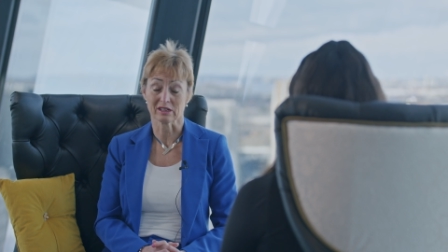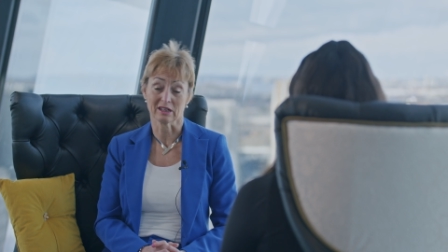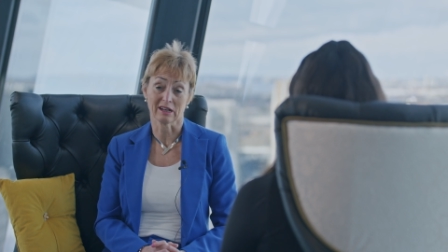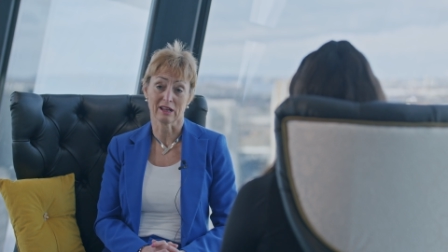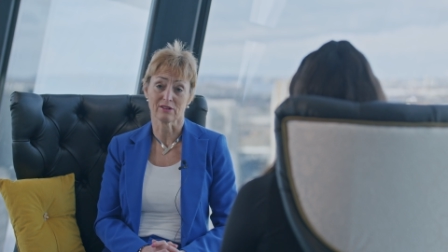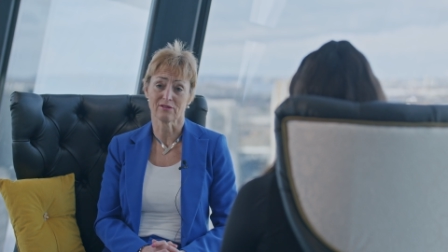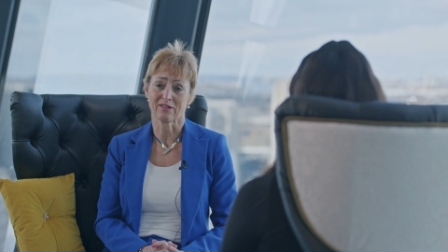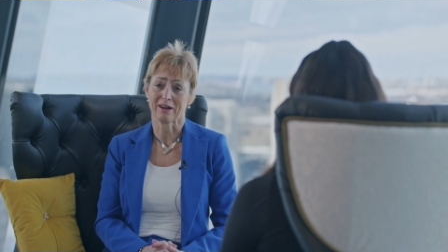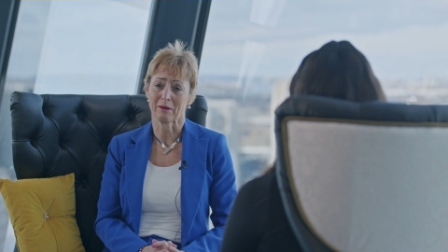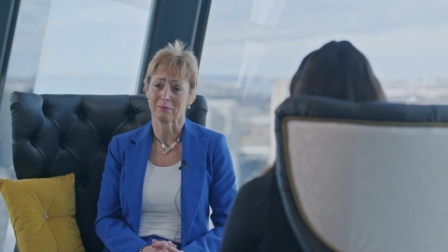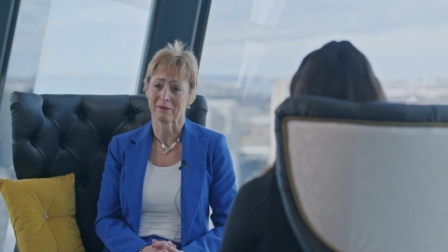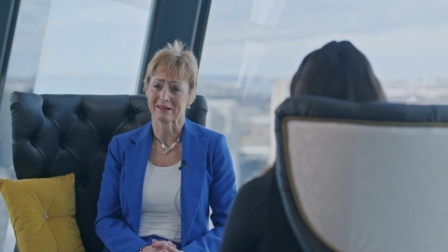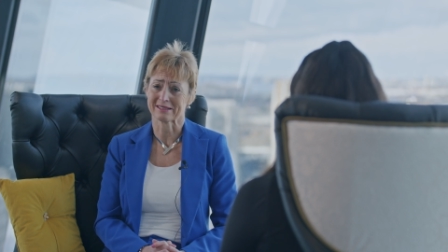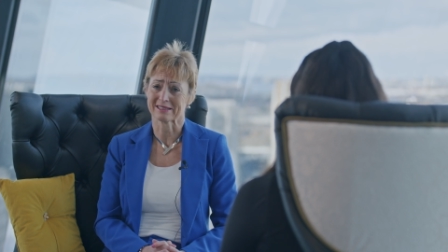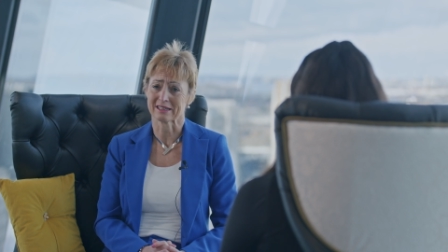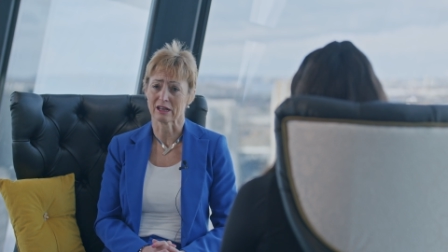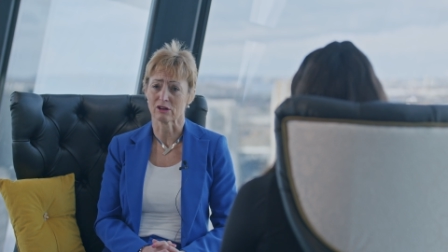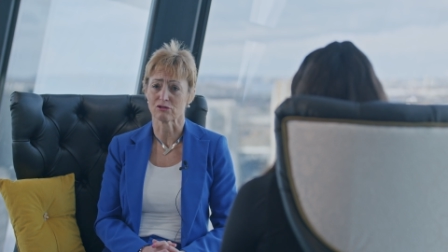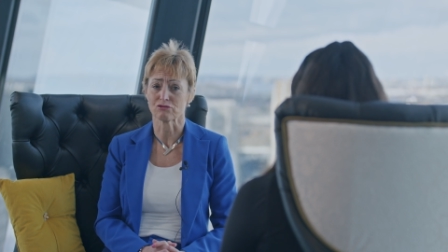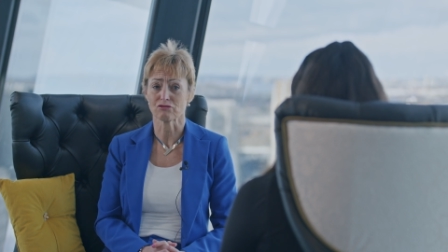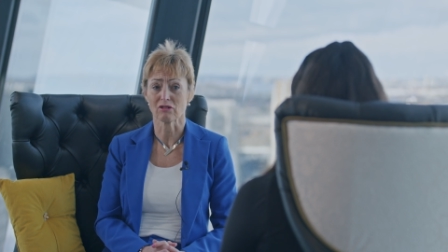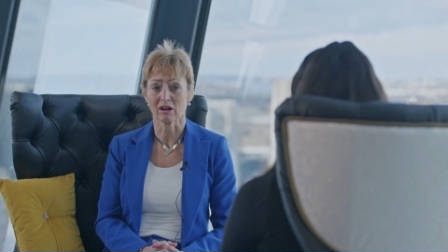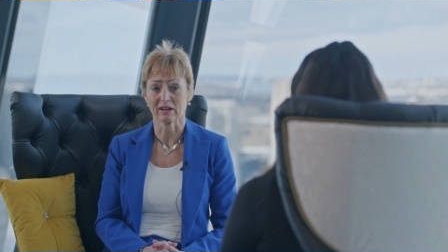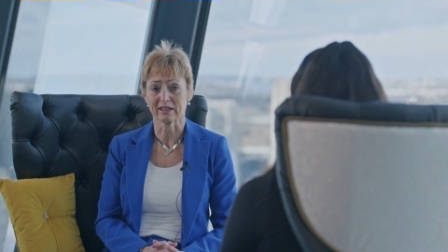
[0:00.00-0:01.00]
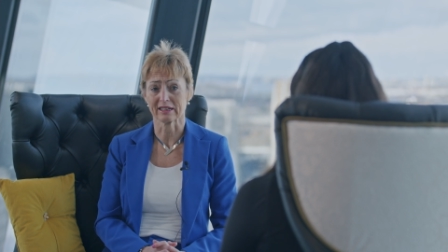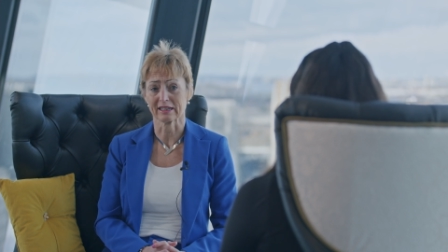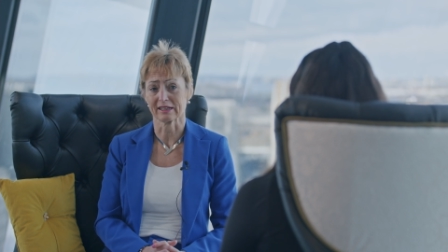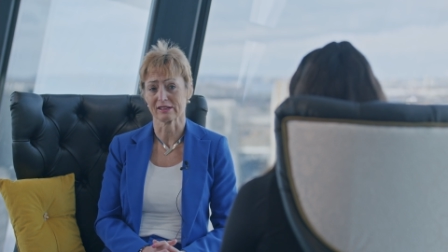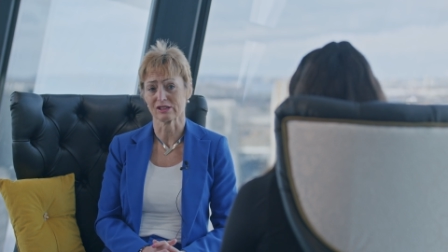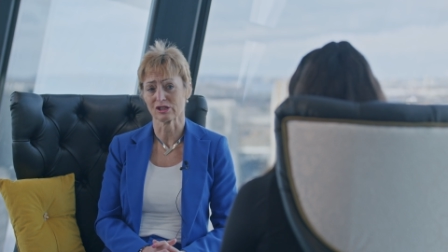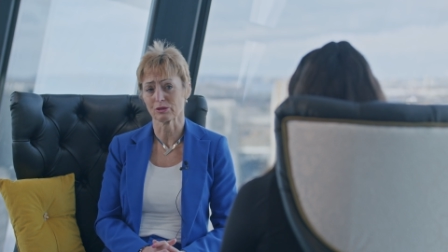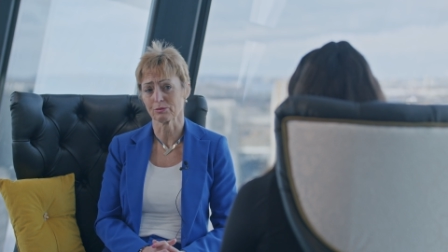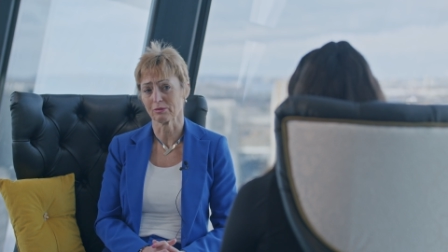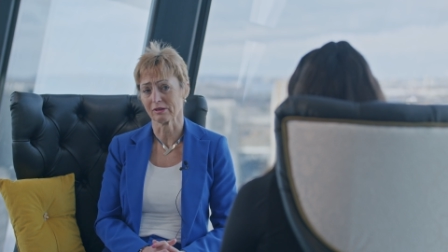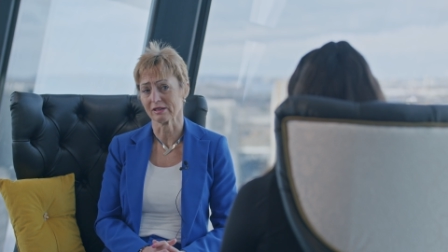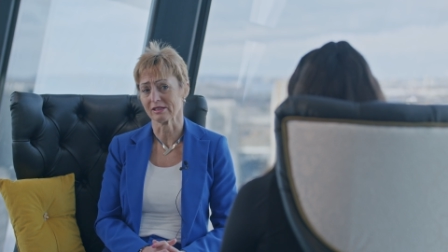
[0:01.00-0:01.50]
And I found myself running
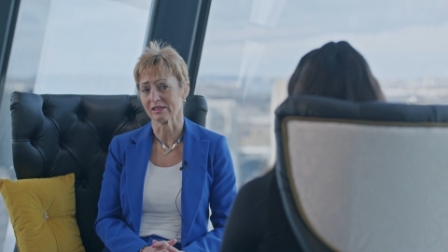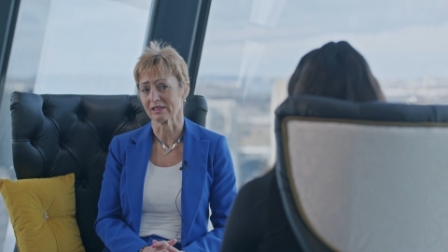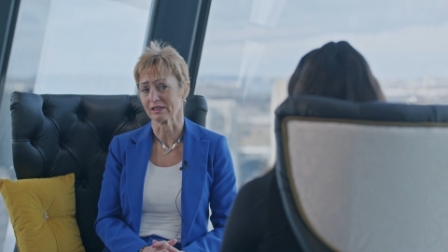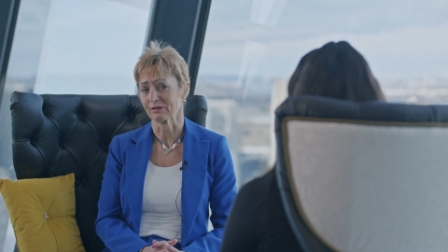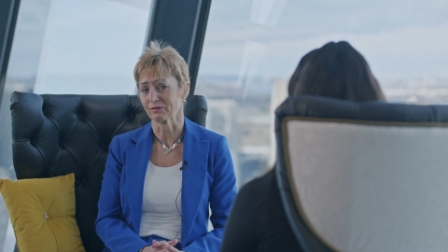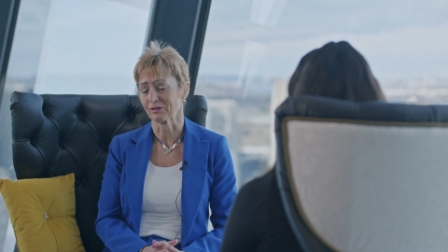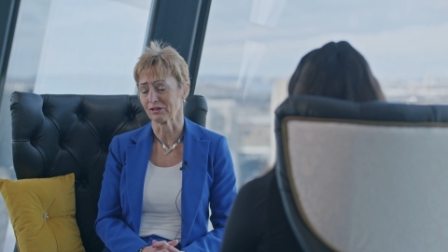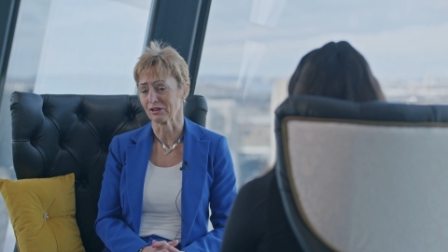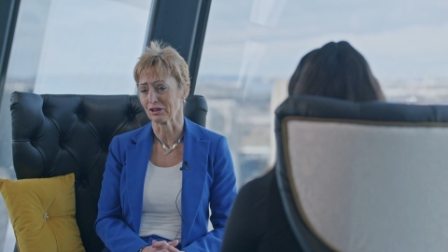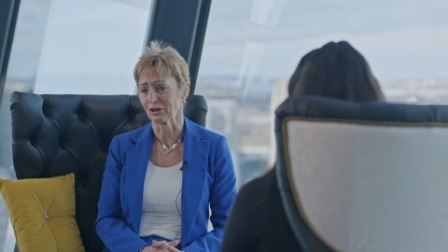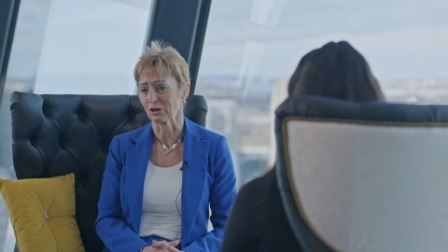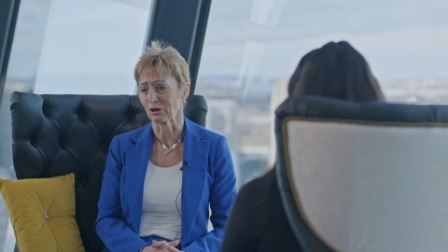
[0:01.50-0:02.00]
and sprinting for the